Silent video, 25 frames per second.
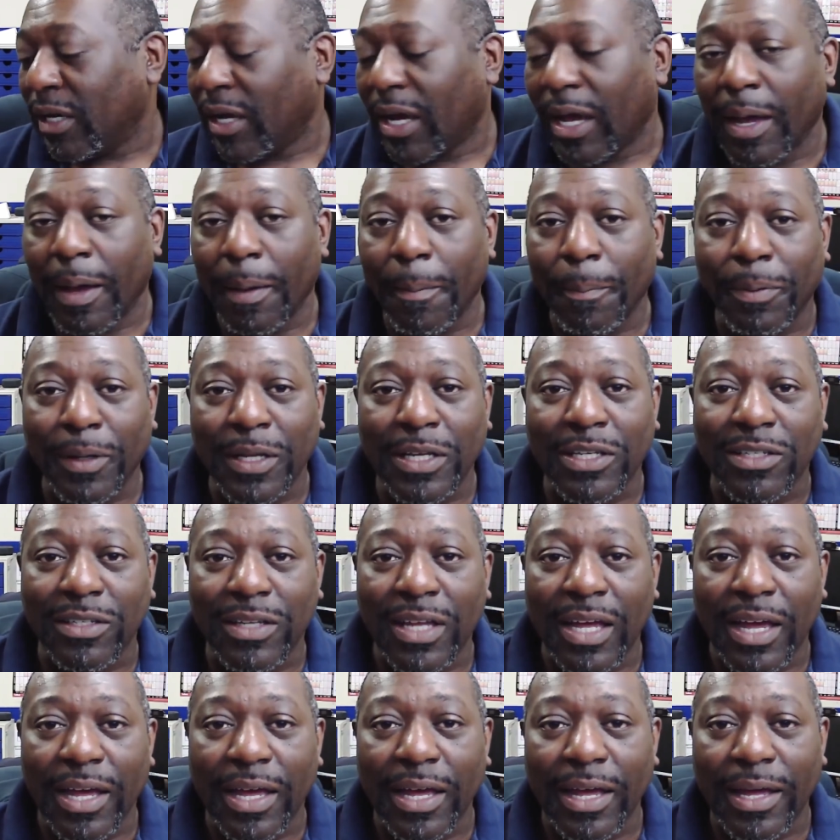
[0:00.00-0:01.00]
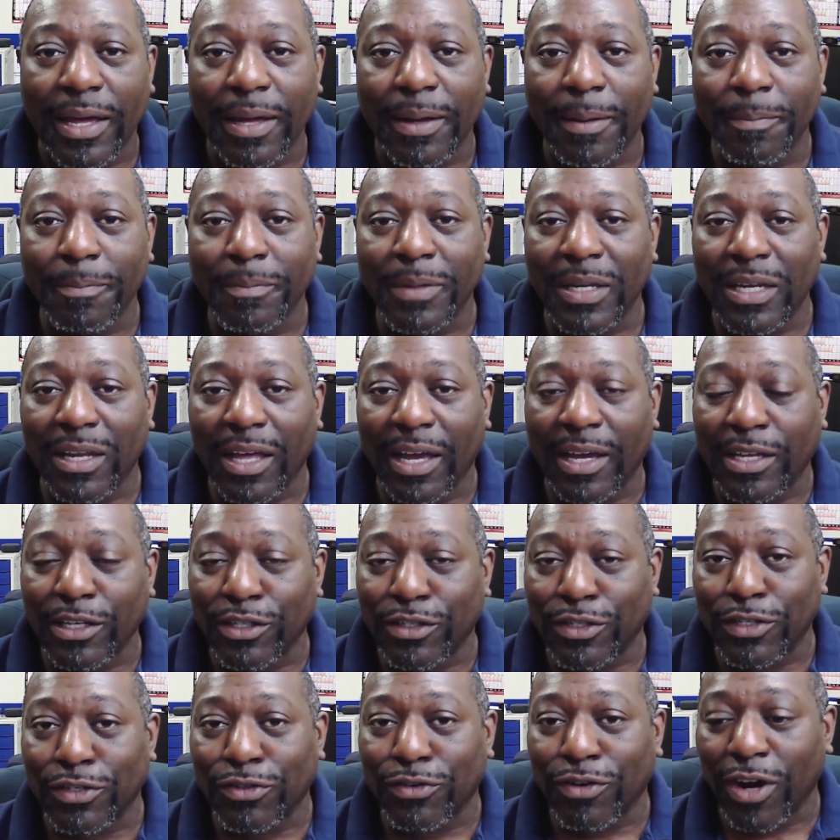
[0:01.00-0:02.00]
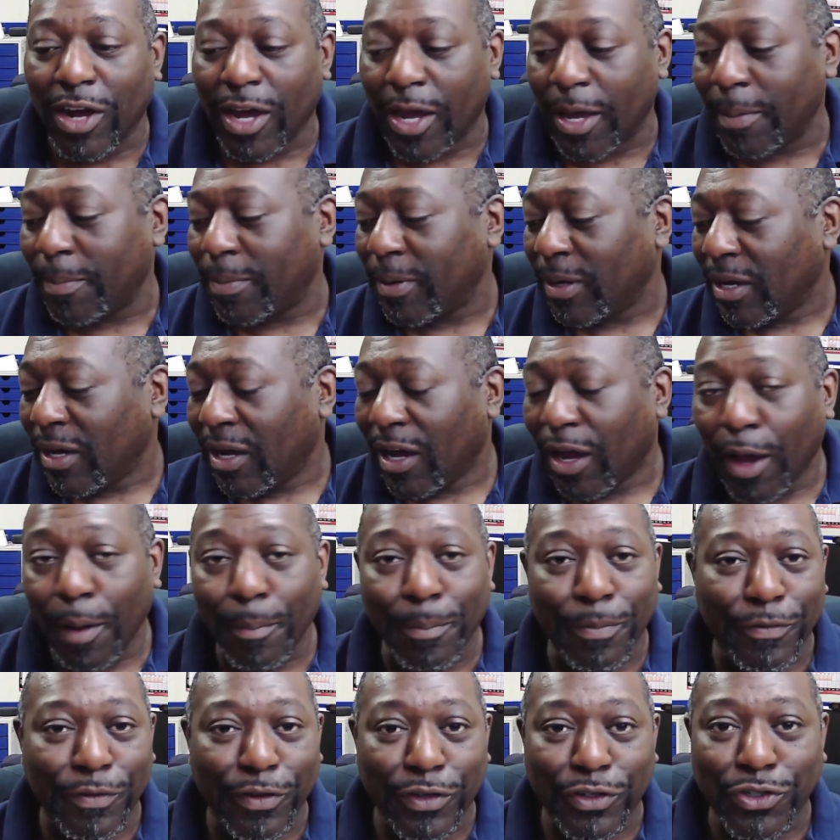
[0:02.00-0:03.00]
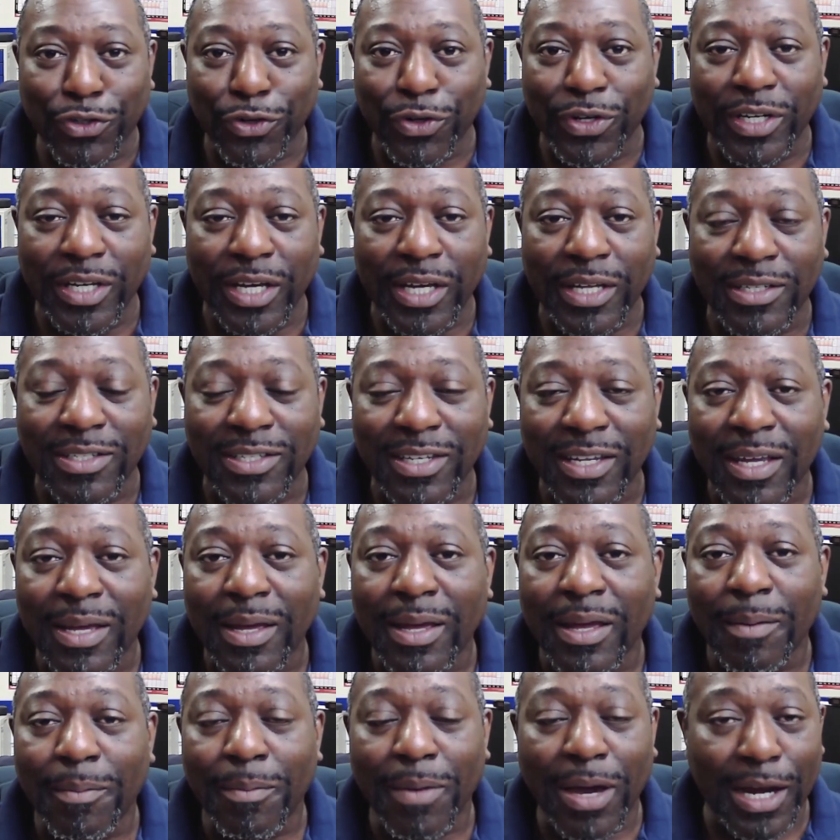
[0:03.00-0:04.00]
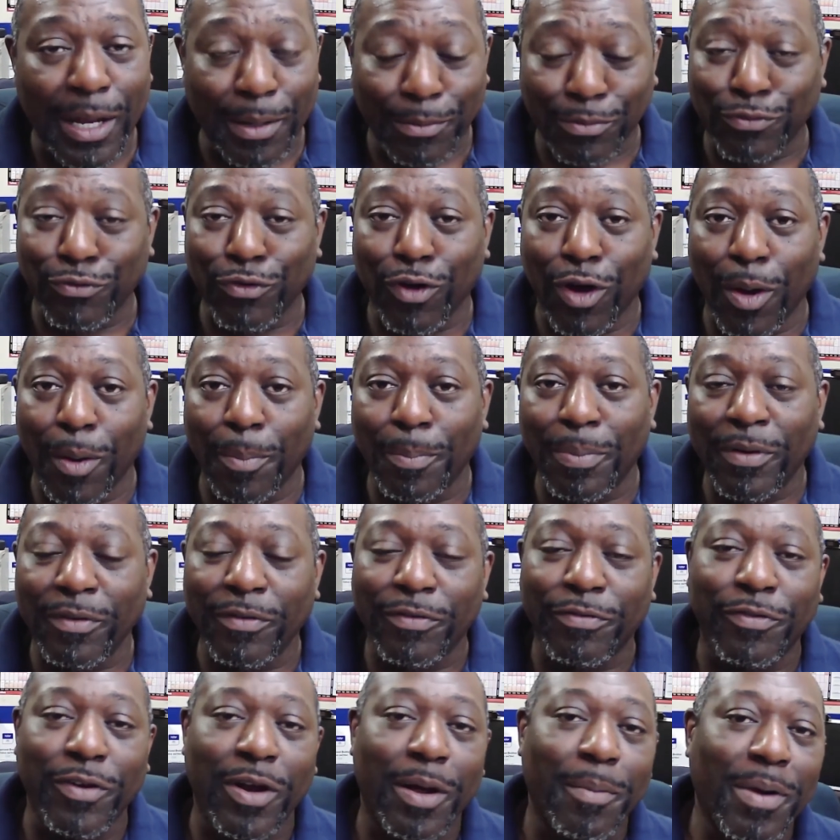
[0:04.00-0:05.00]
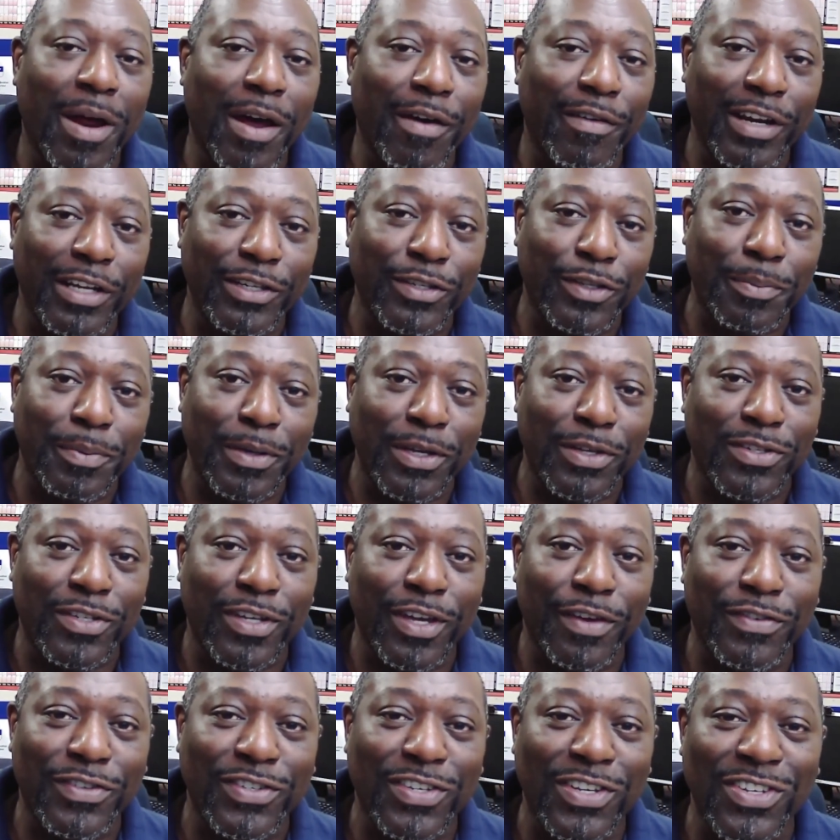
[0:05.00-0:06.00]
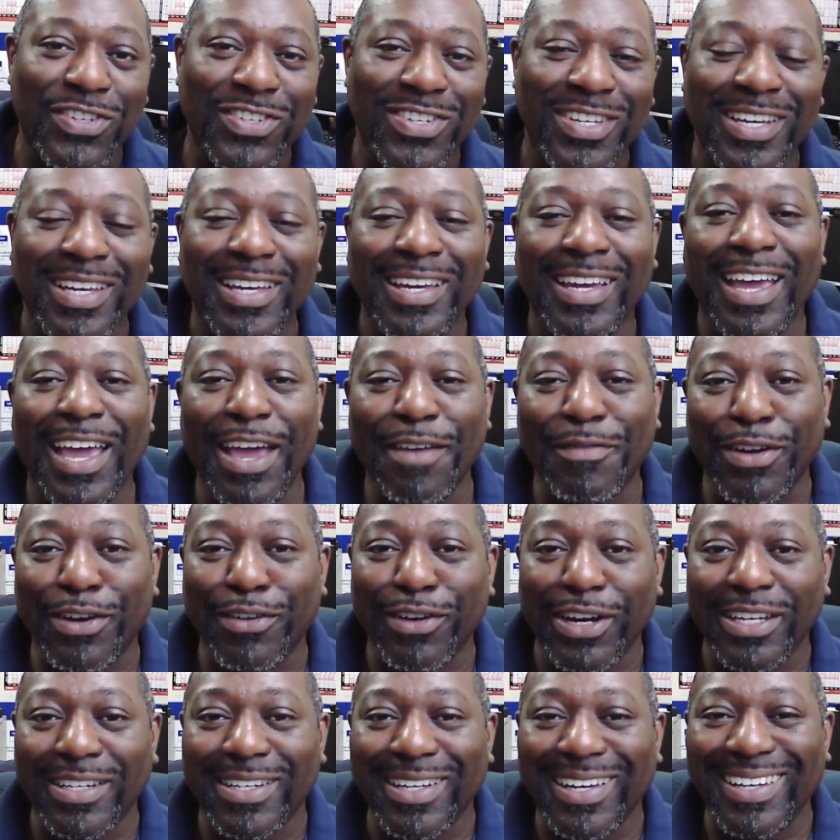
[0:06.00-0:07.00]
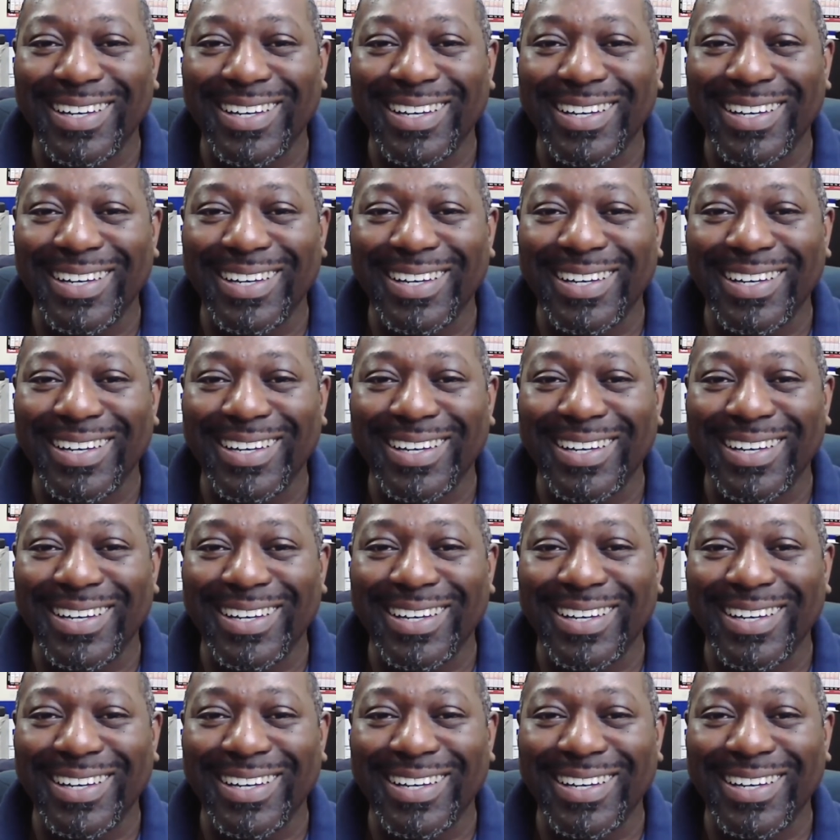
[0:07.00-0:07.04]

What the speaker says: please like and subscribe. Hope you've enjoyed it. My name's Rob from OLS Computer Services. Have a great day.